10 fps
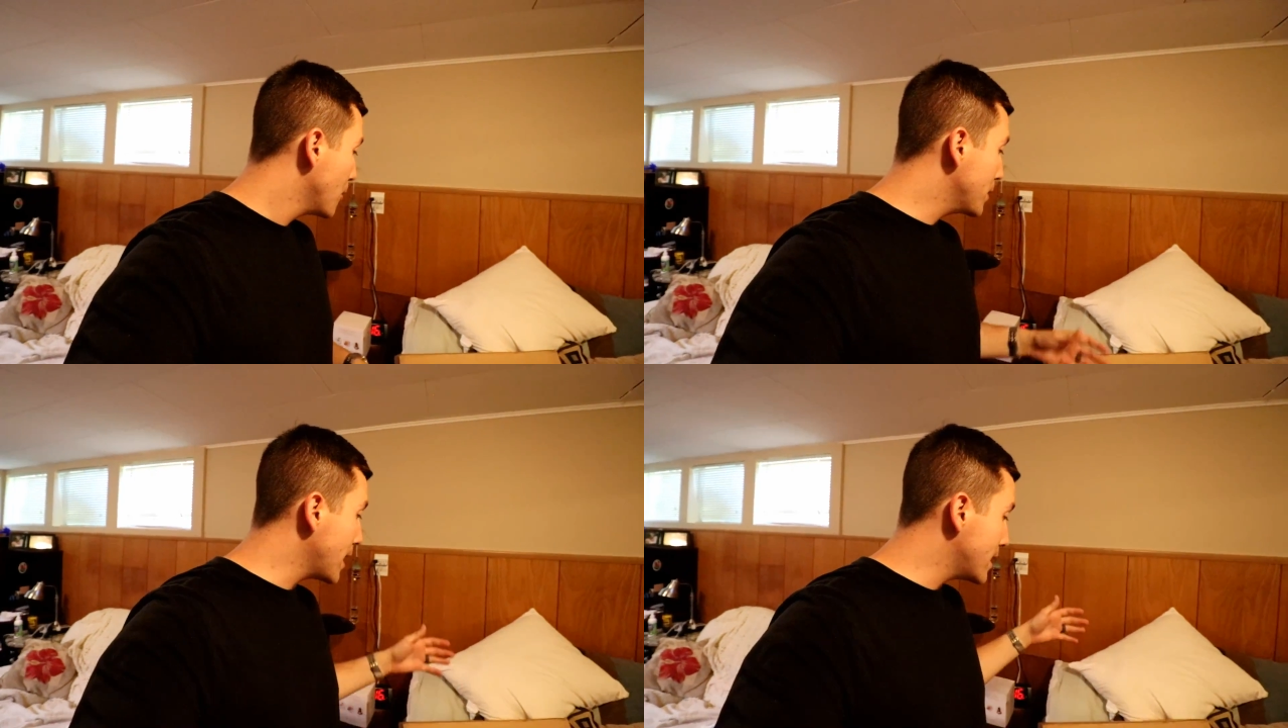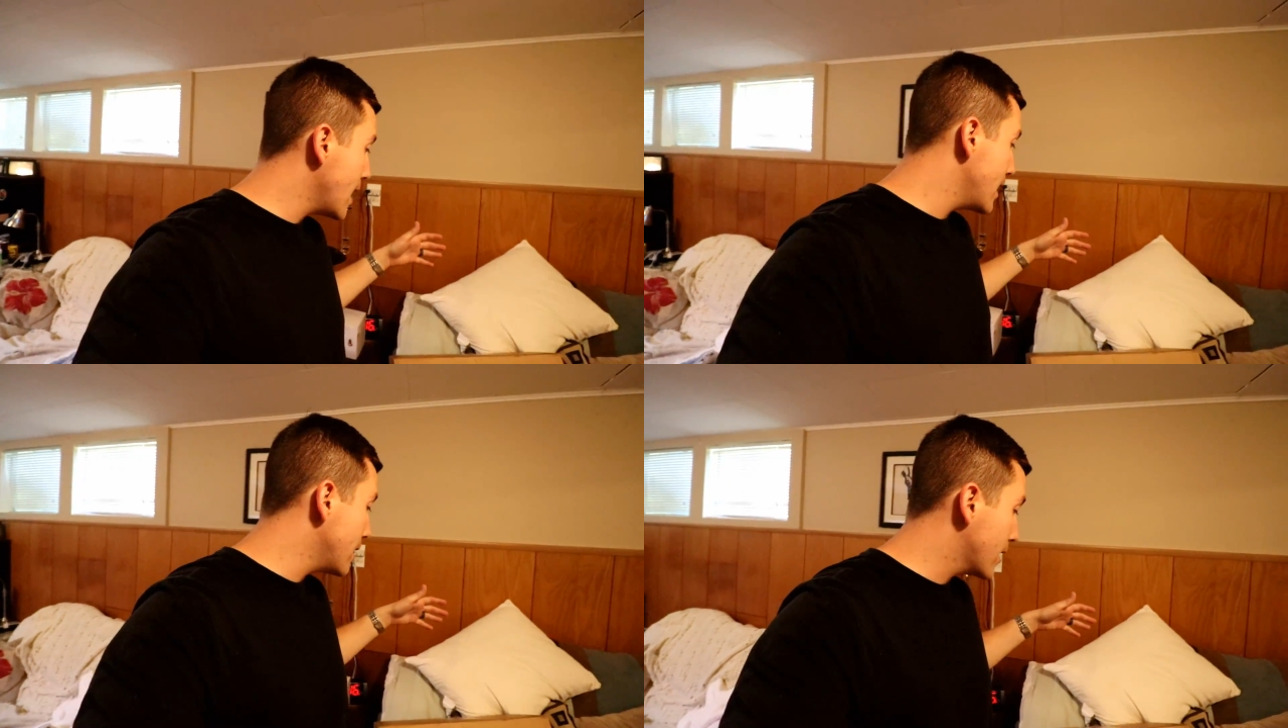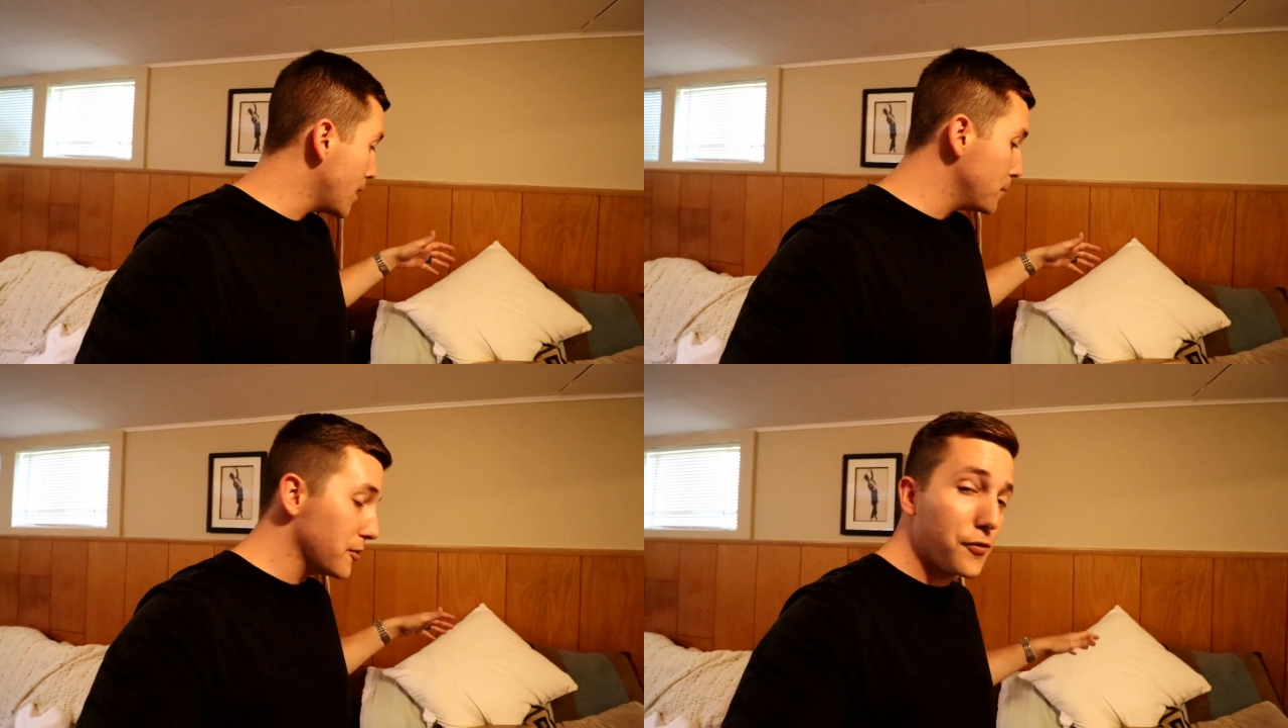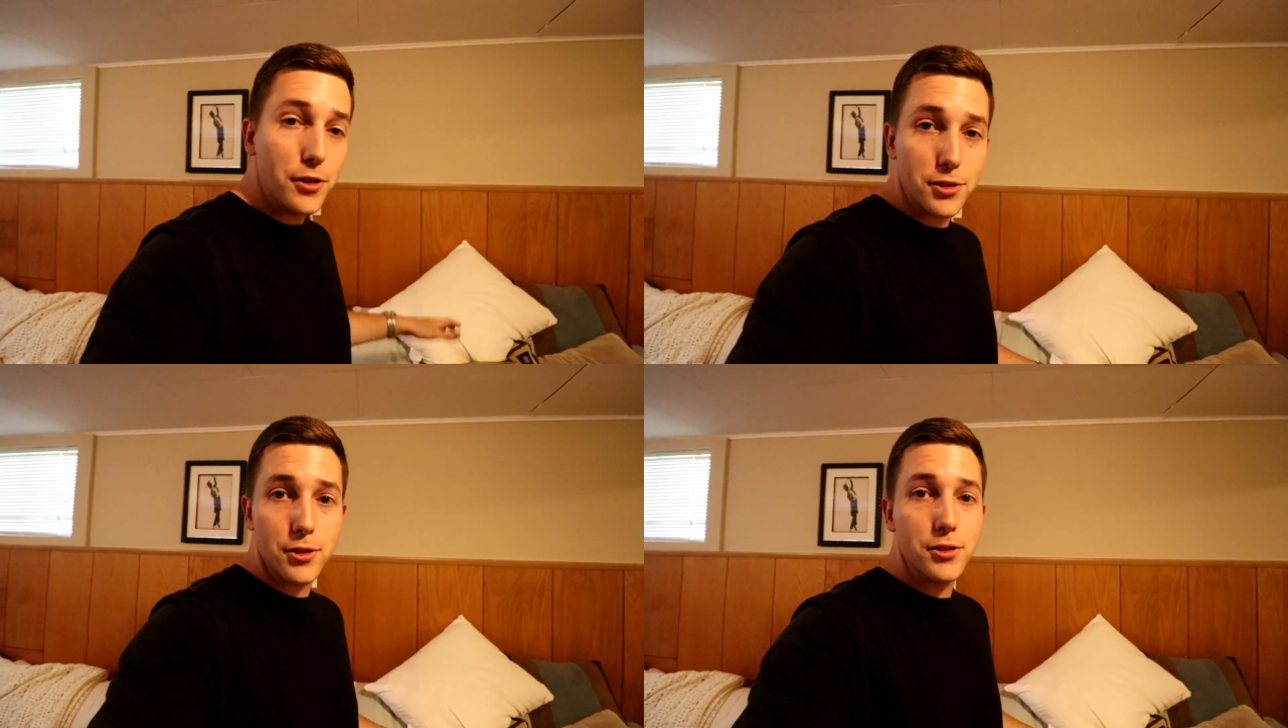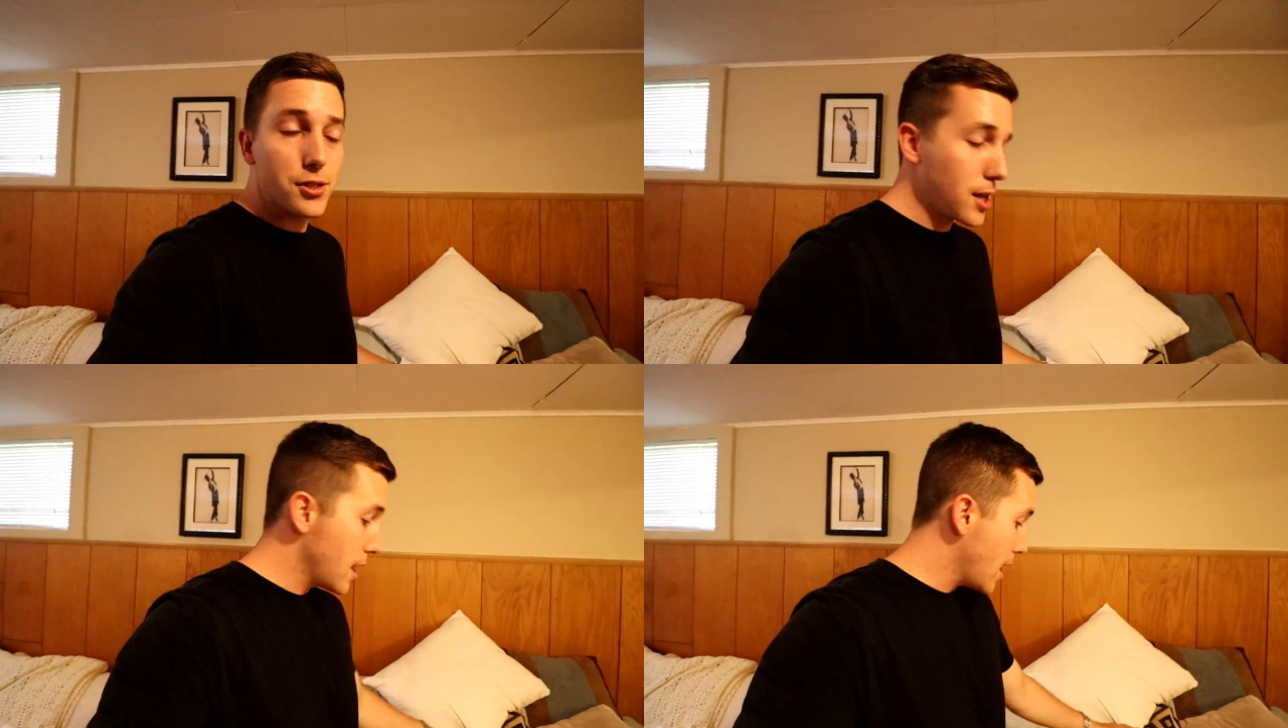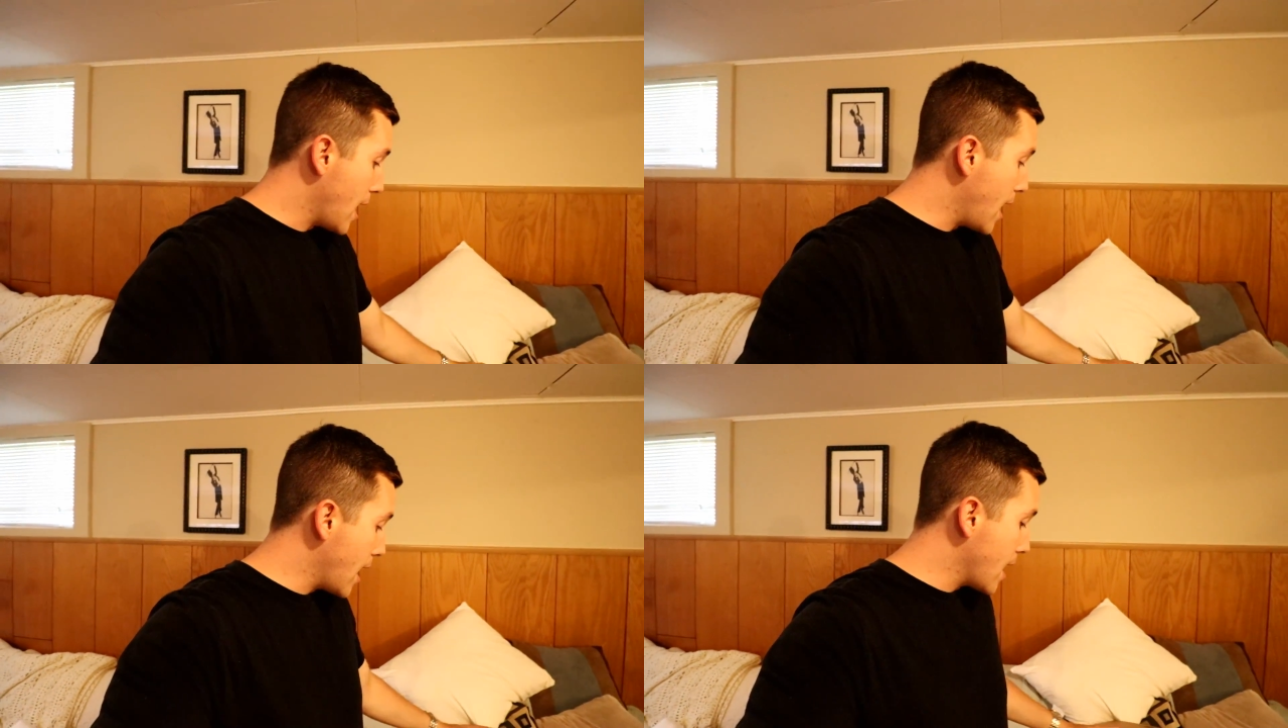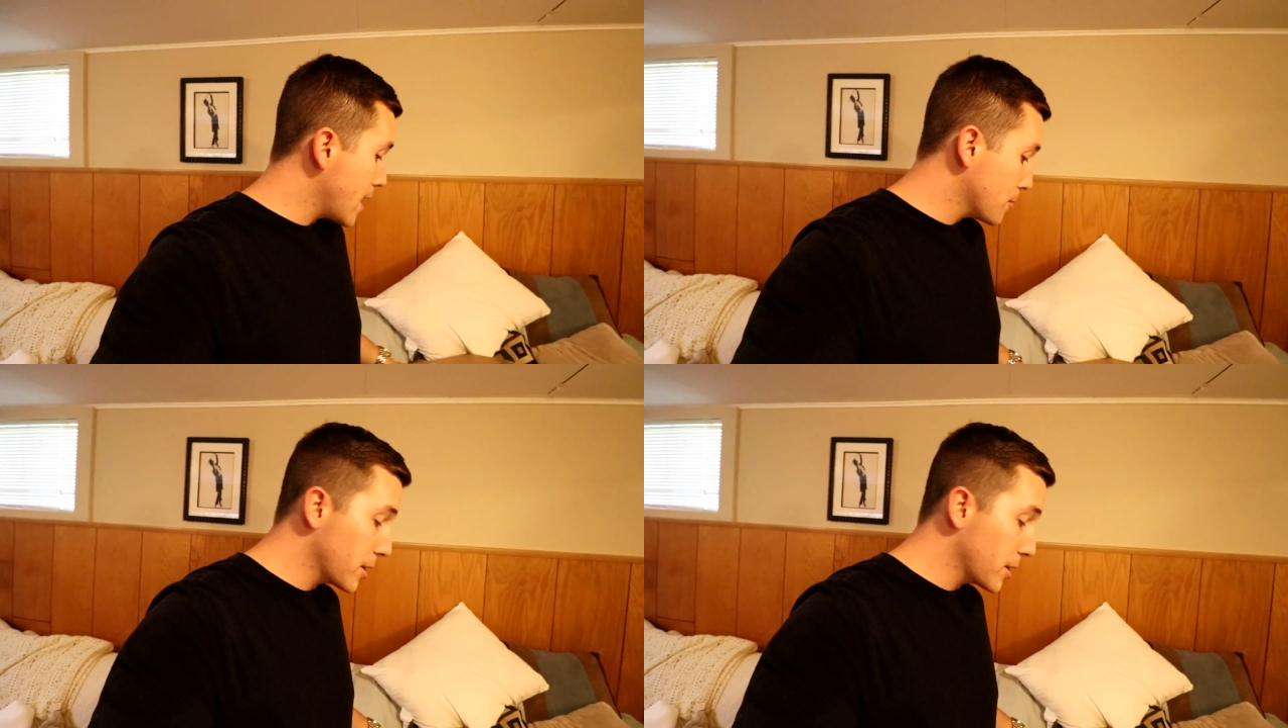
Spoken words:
We got Nate a couple of filters, and